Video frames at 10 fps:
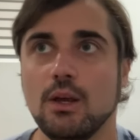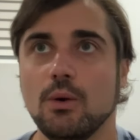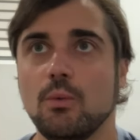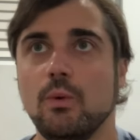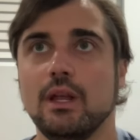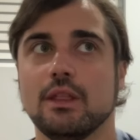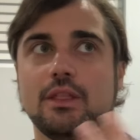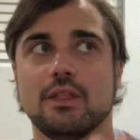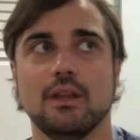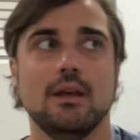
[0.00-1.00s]

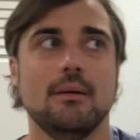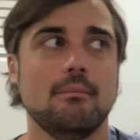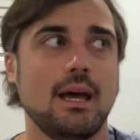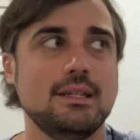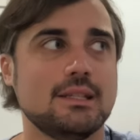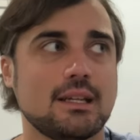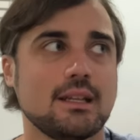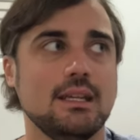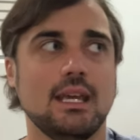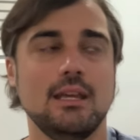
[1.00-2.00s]
with
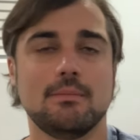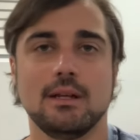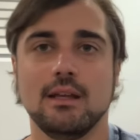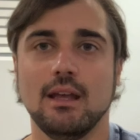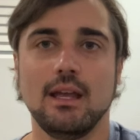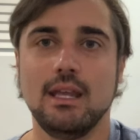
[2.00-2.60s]
basically keeping it